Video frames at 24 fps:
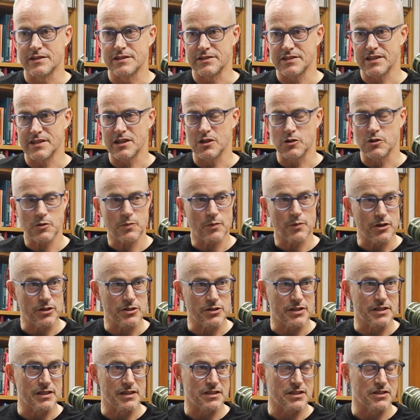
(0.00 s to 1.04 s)
sales
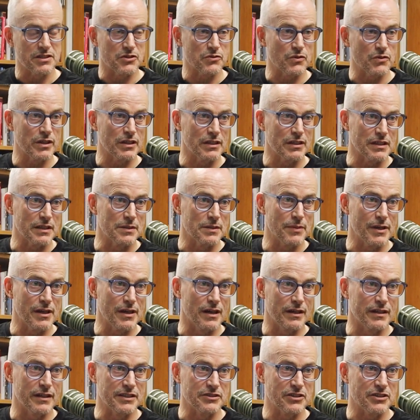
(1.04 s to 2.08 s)
process is really about